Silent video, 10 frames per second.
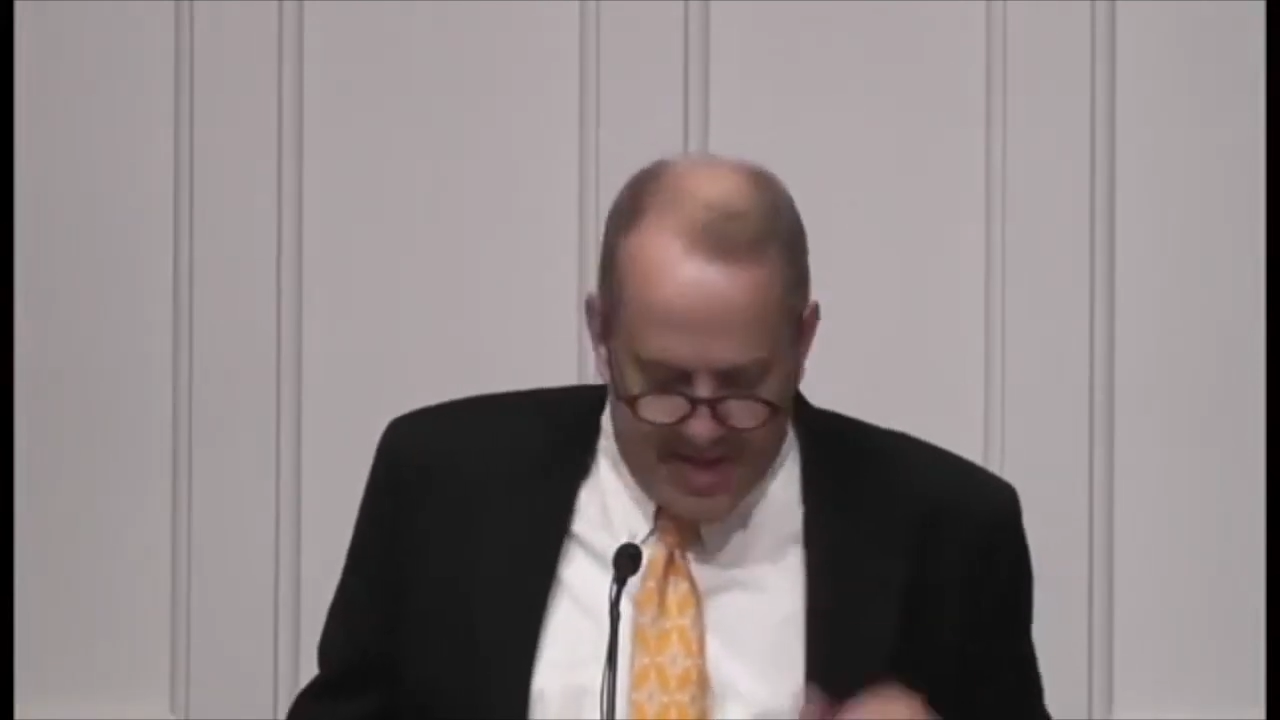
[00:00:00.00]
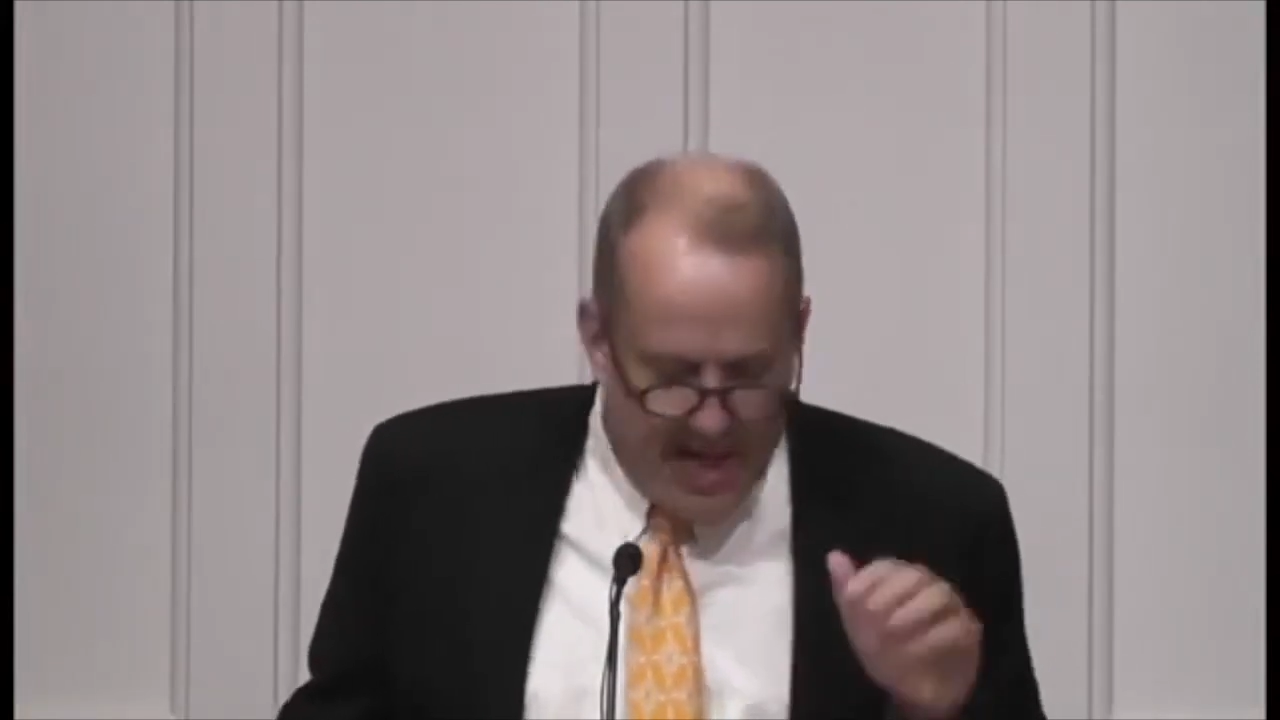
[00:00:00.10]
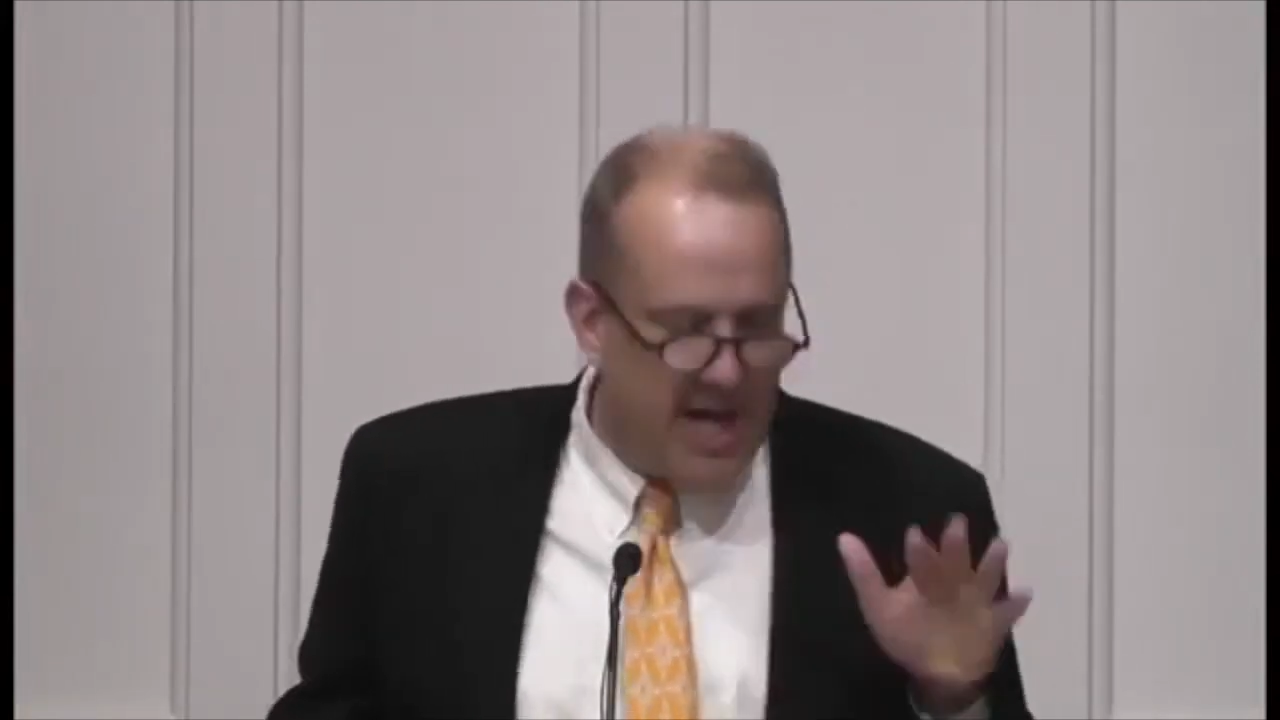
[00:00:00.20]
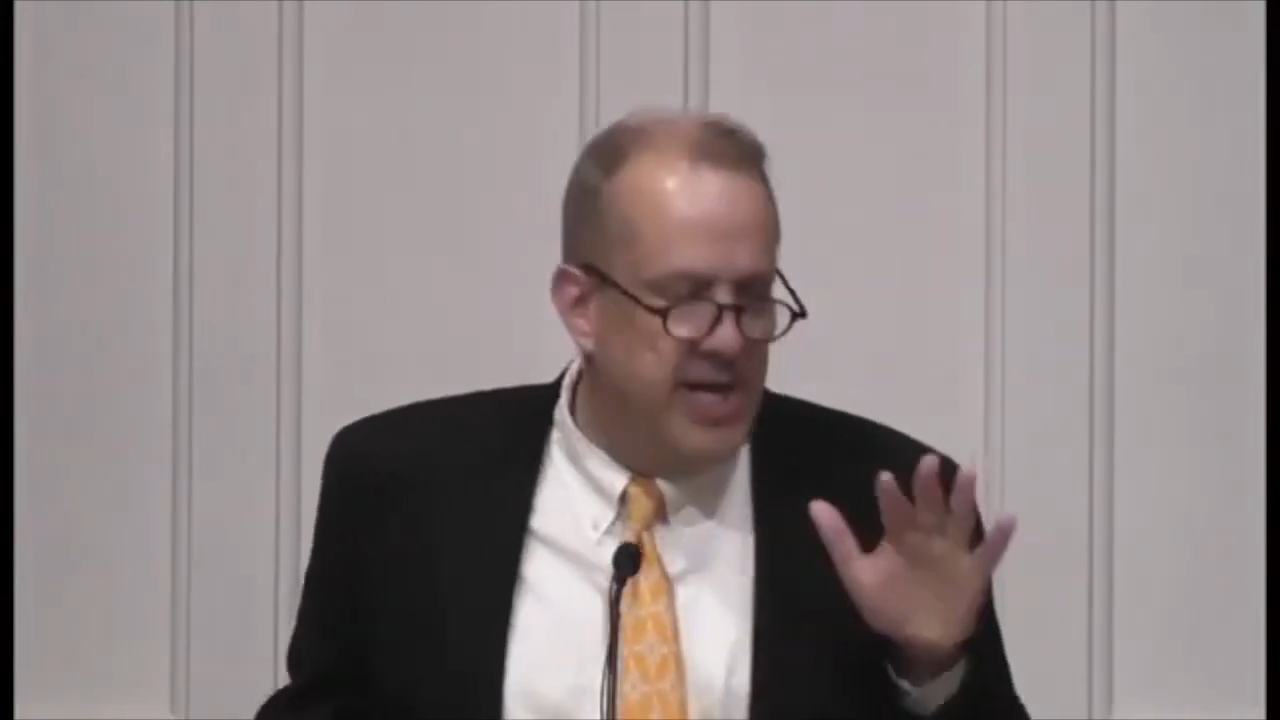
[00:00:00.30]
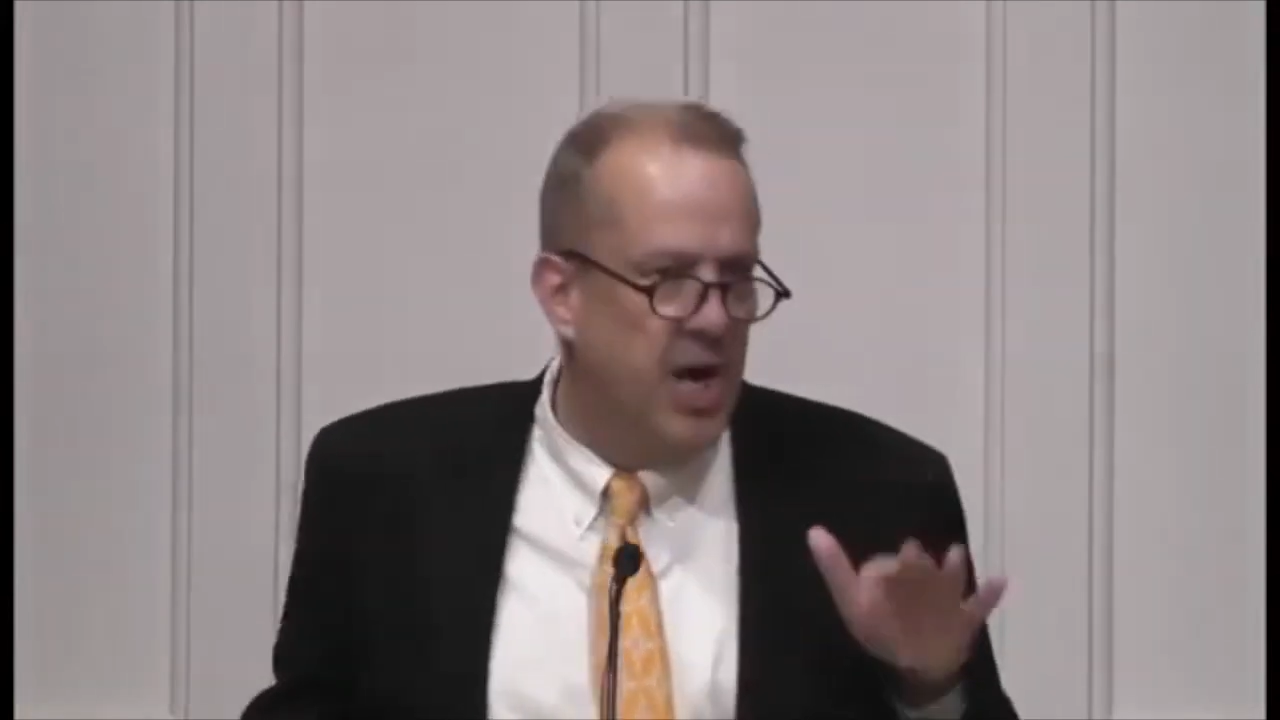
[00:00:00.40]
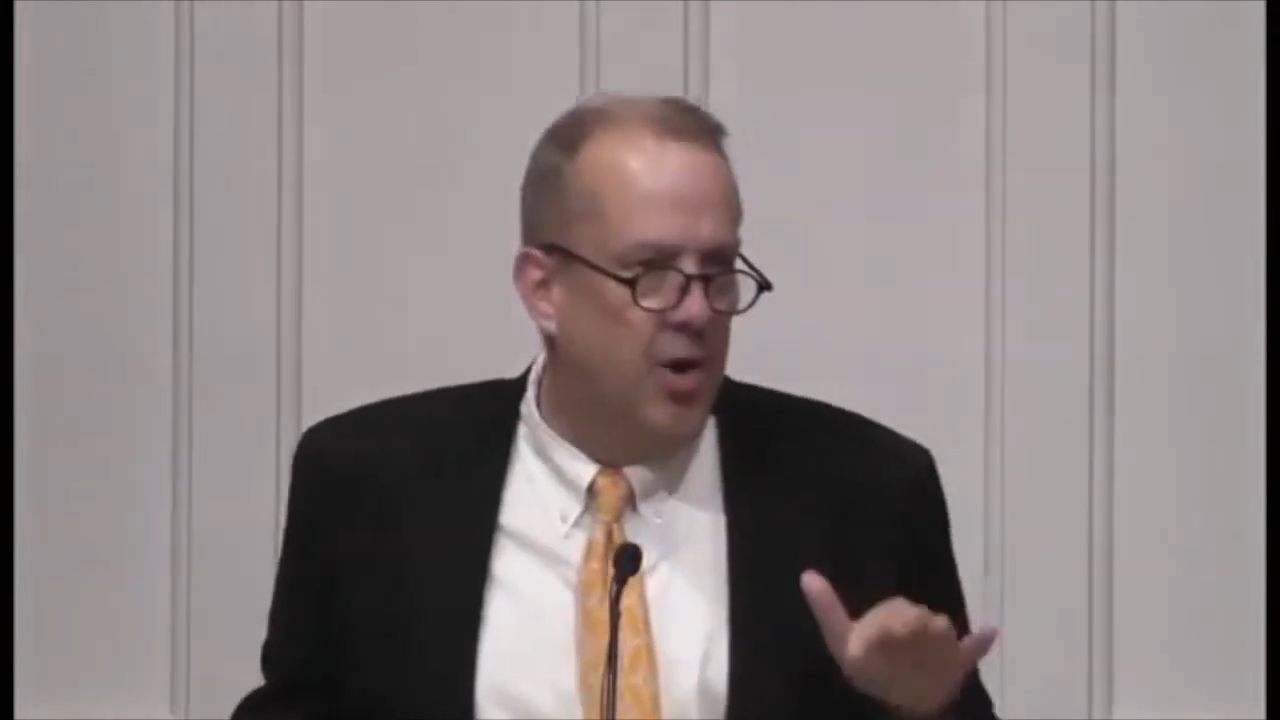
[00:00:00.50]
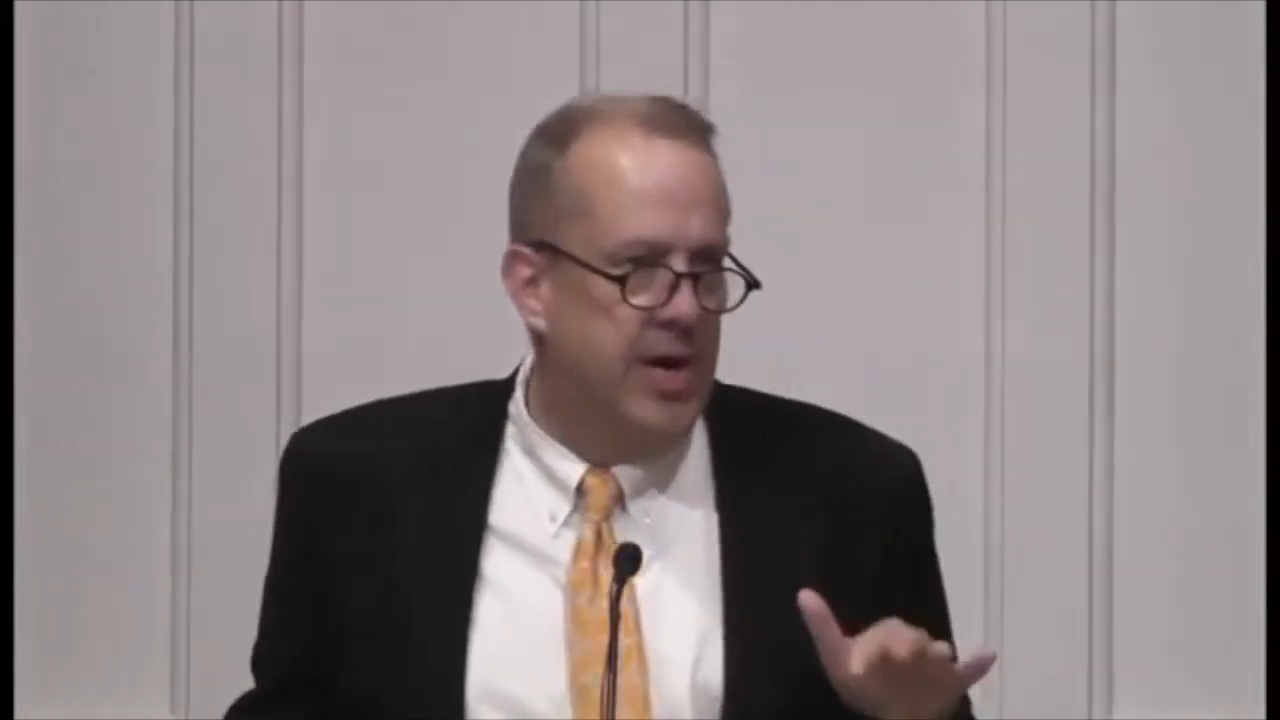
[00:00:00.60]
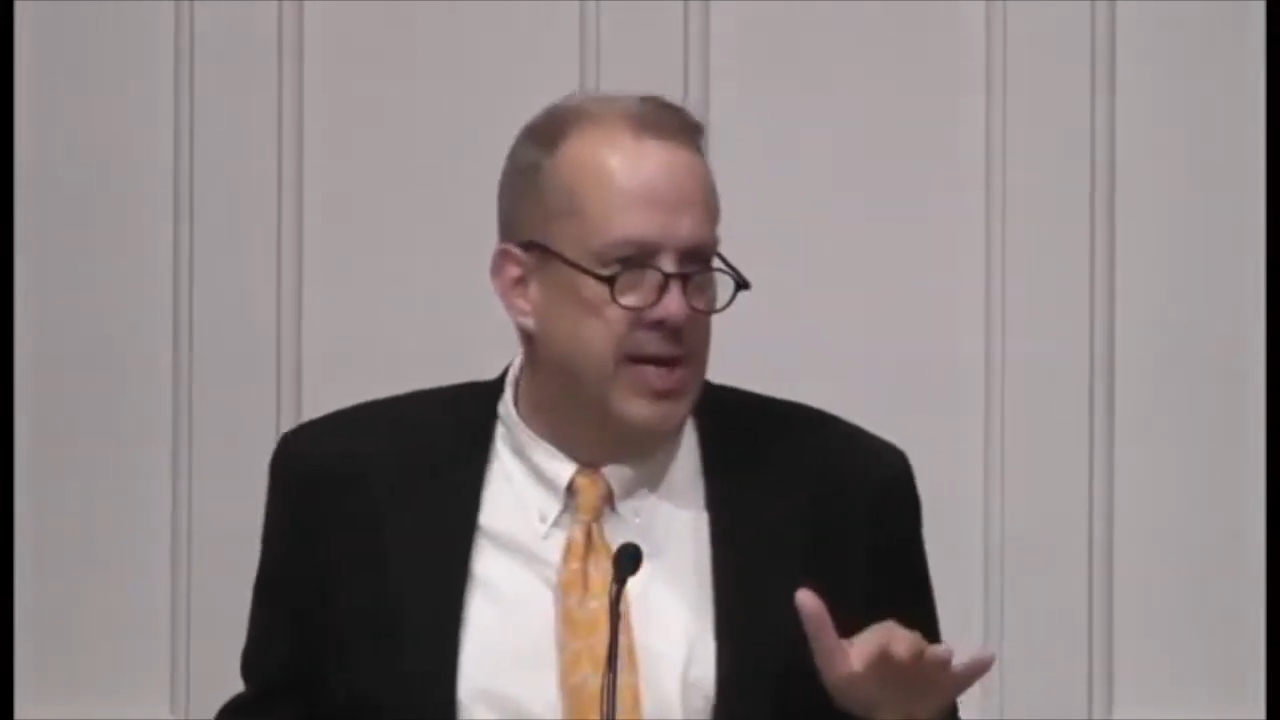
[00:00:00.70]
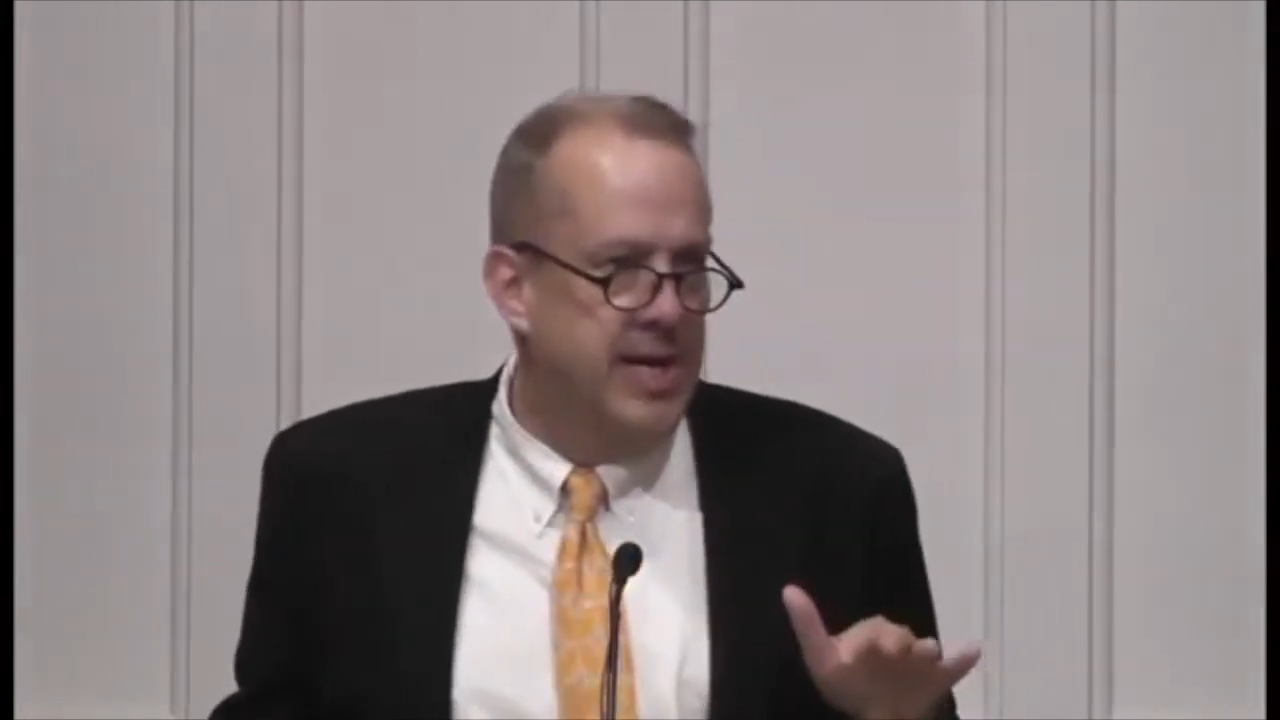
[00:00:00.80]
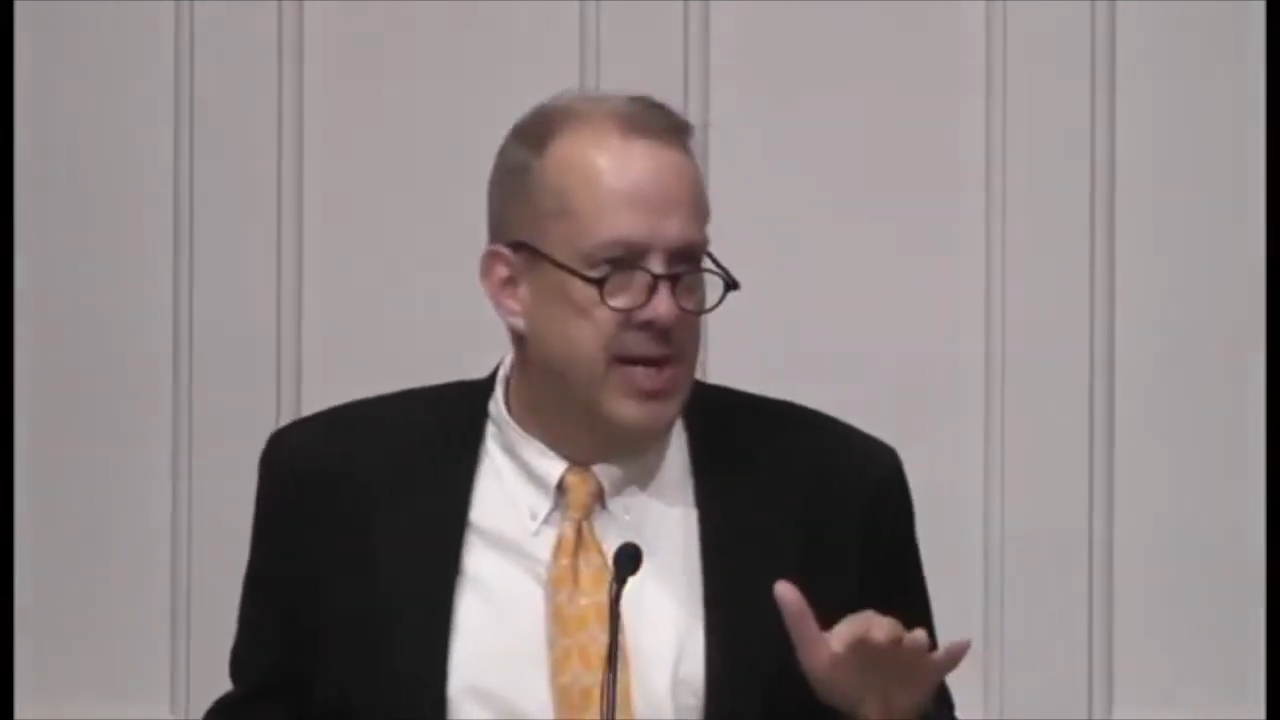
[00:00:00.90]
not
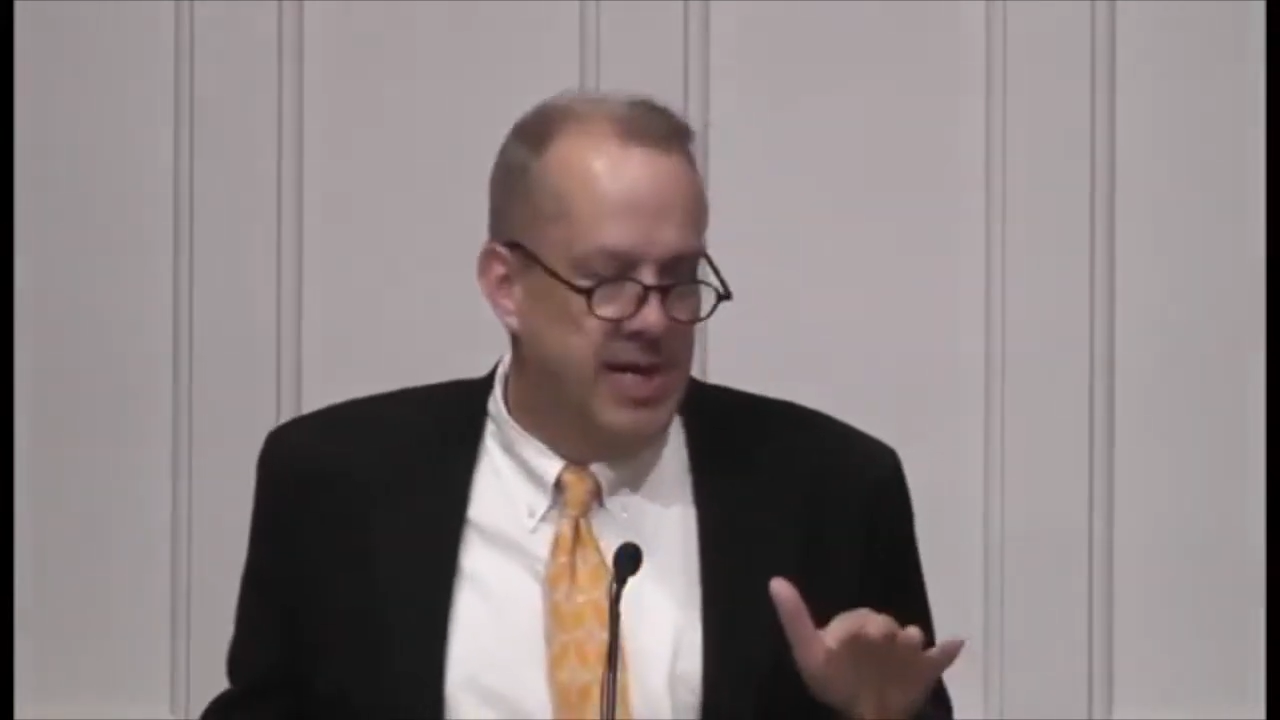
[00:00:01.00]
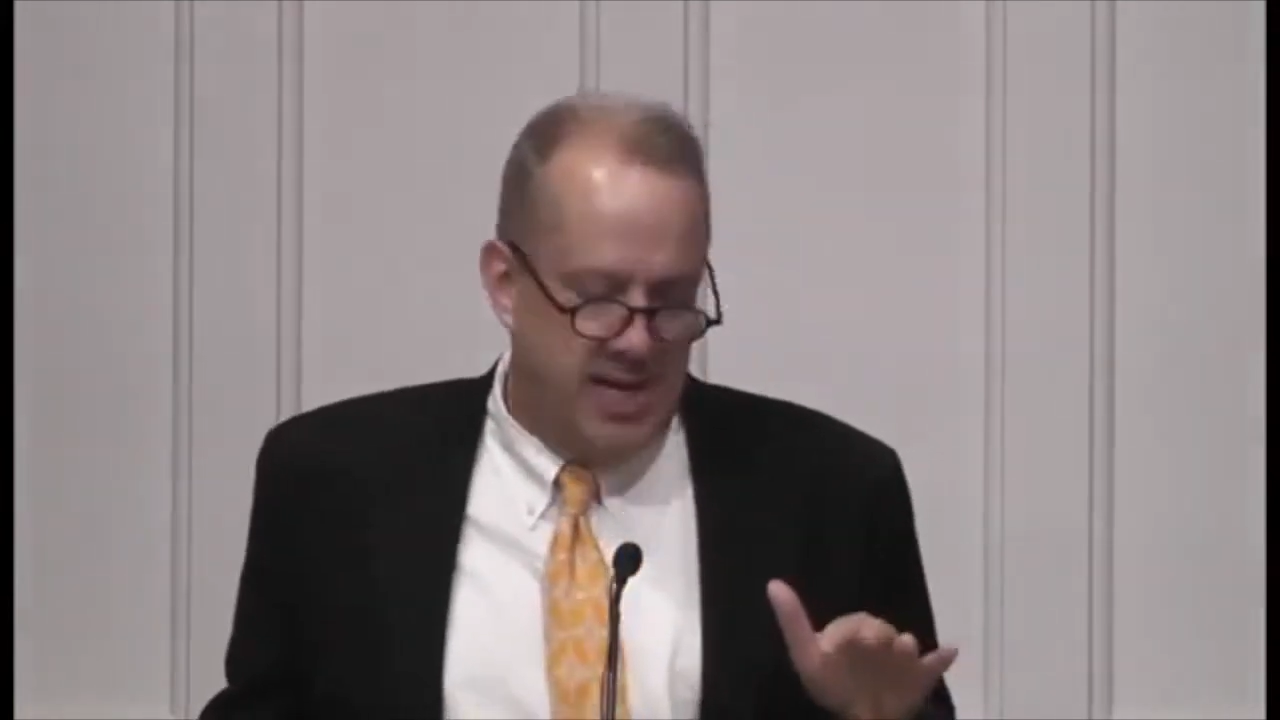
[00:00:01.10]
knowing